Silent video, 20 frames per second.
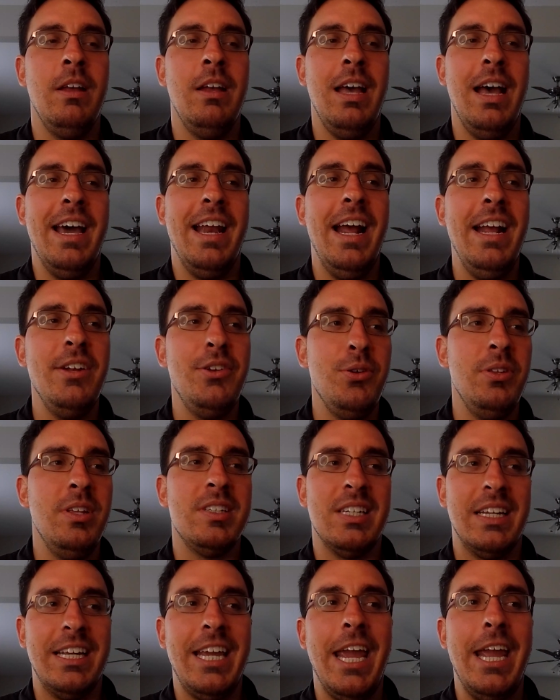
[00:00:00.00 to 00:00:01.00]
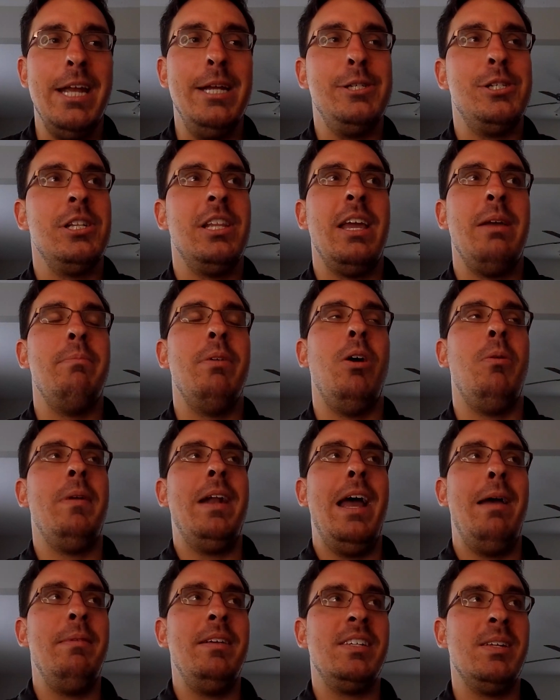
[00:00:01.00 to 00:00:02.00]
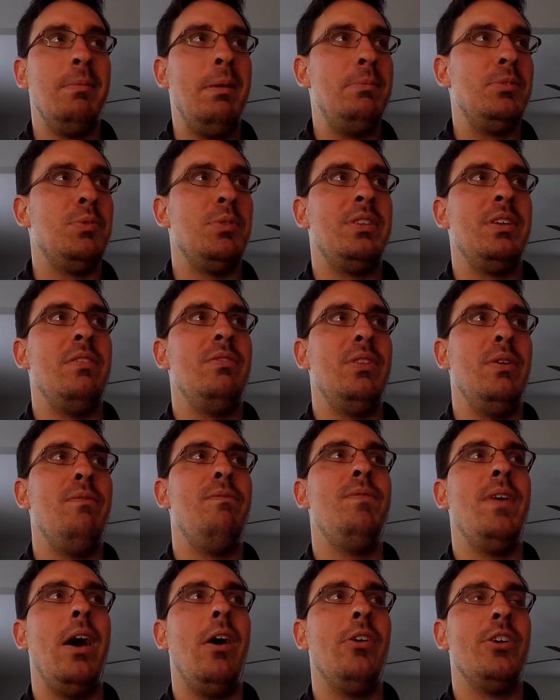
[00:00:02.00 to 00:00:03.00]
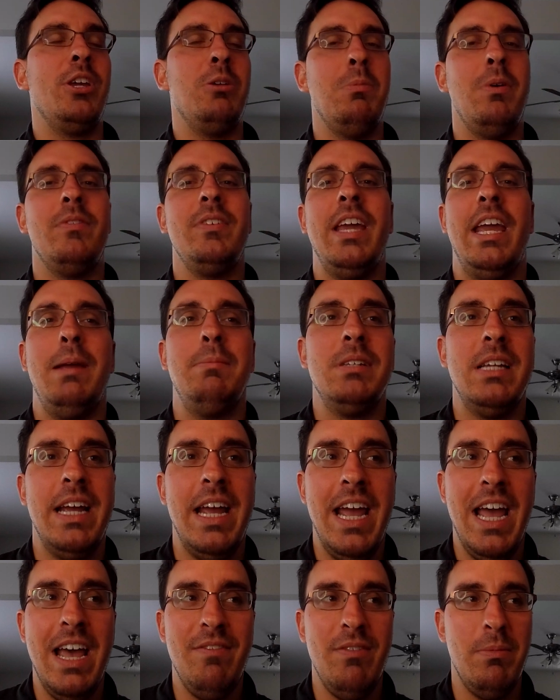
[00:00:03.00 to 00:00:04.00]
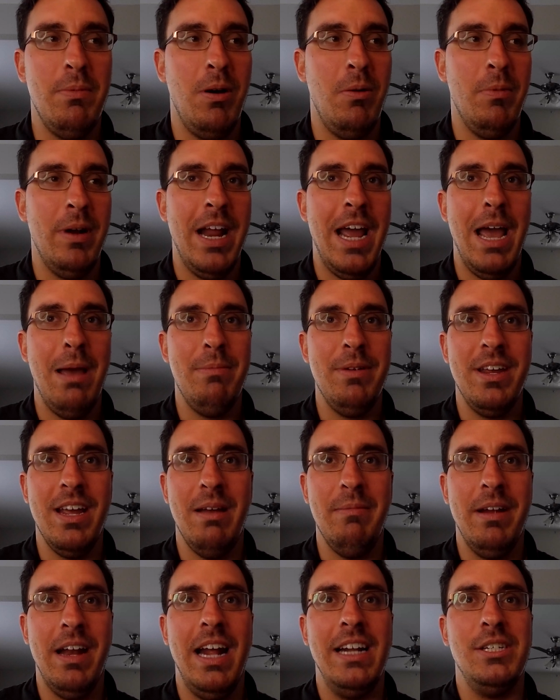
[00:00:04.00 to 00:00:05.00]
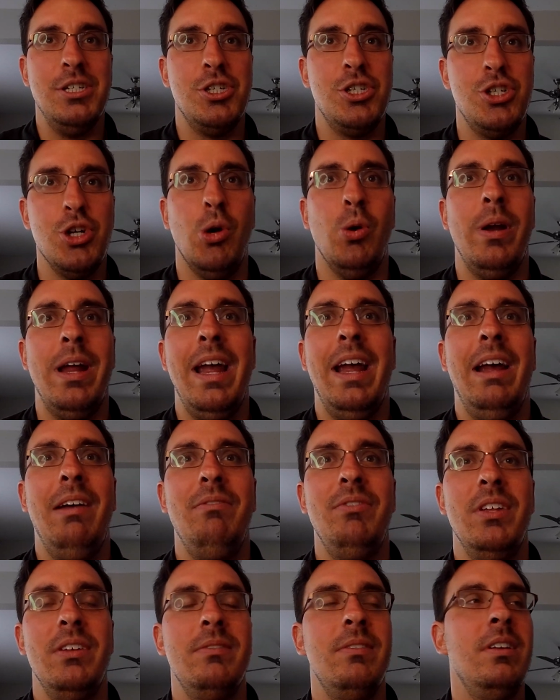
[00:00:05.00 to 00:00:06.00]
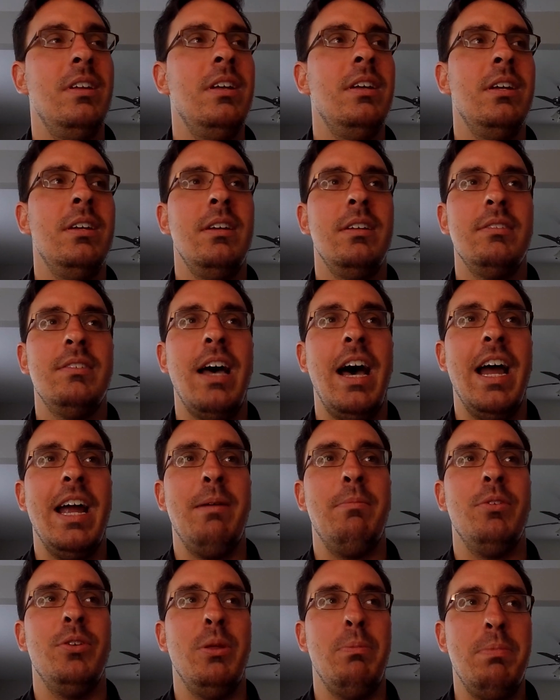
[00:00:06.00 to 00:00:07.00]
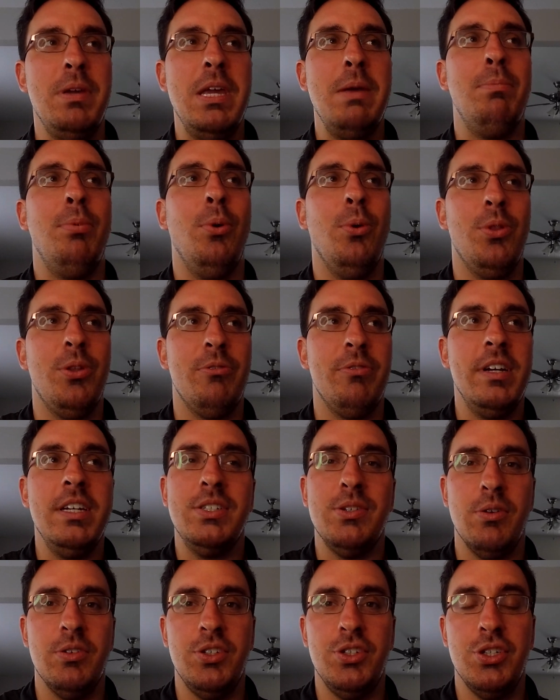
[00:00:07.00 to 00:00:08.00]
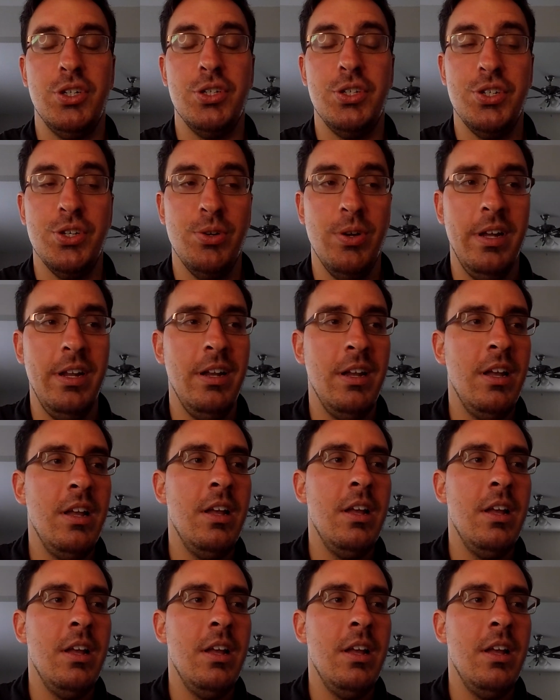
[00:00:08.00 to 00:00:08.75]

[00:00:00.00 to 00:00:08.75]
And I do this occasionally at Belmont Abbey. Sometimes with the volume of games I have at Belmont Abbey, I just don't have the time or the people, the resources to do it.